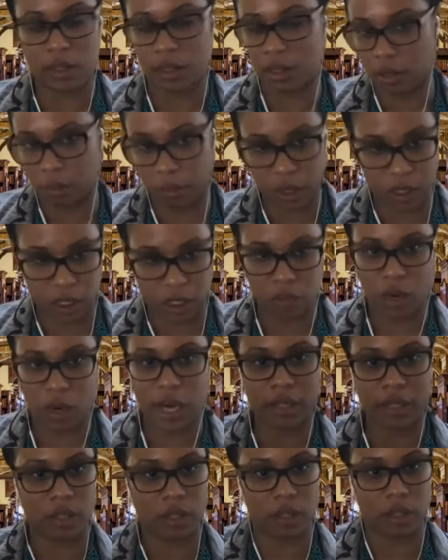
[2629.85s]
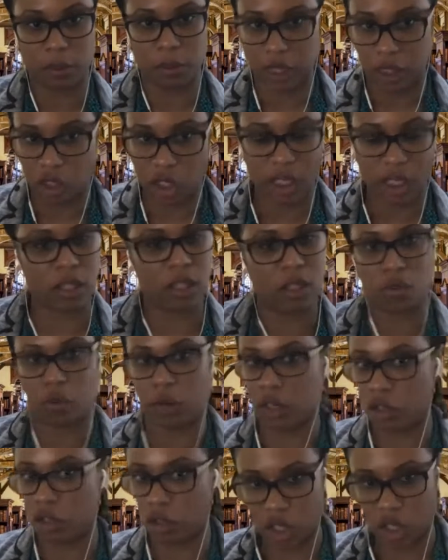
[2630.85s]
disability rights, disability justice,
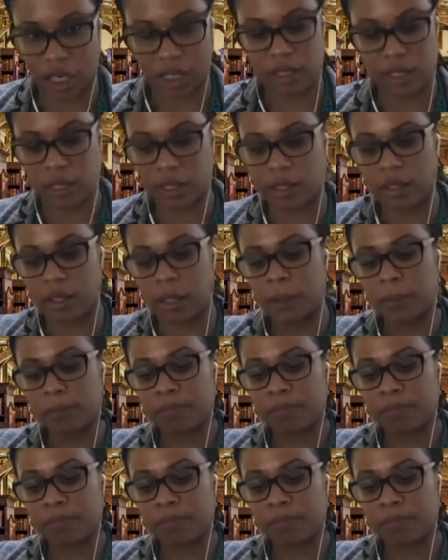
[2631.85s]
racial justice,